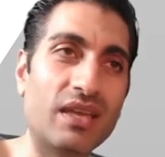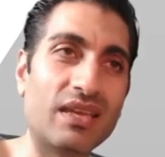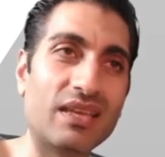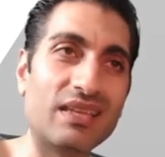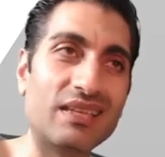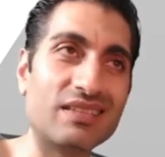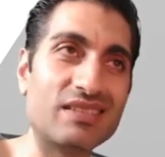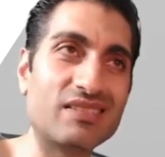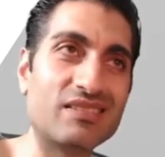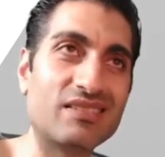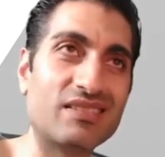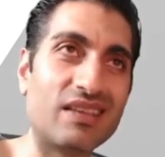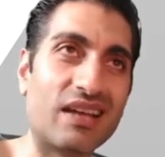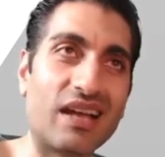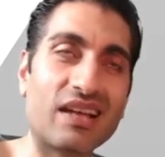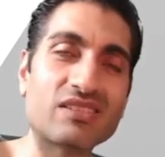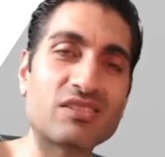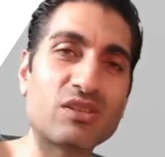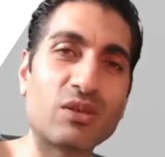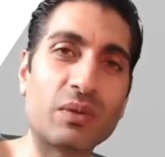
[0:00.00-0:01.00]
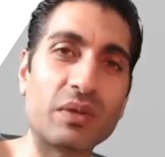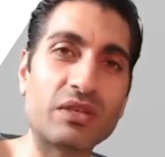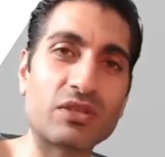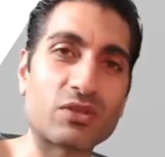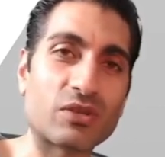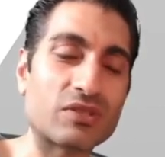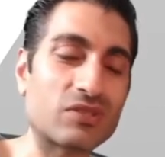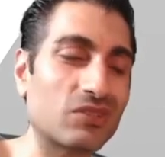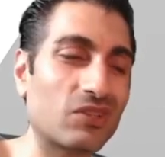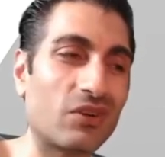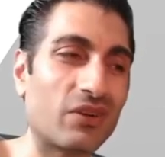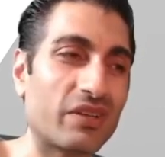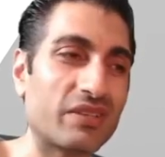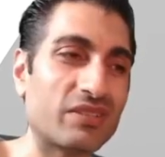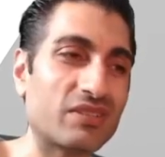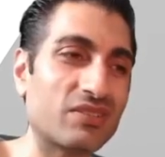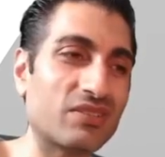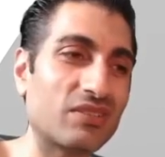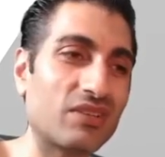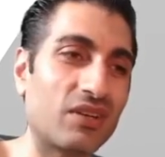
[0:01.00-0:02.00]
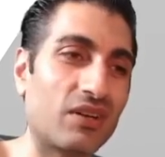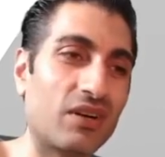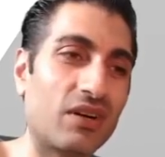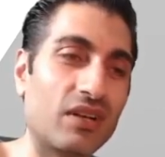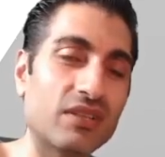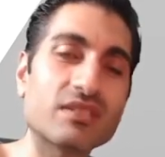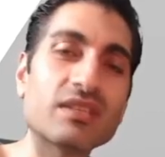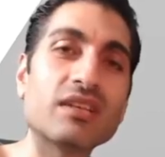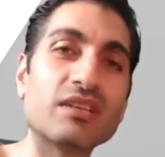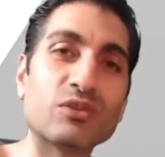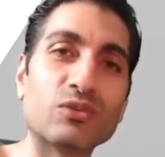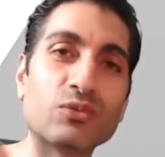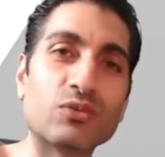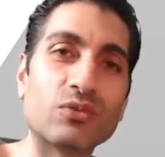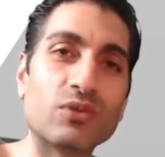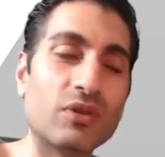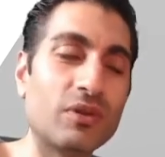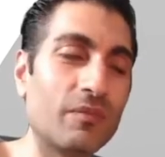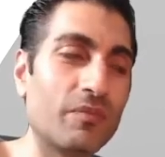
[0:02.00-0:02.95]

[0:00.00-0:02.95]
he's has no interest." Guys, I'll tell you,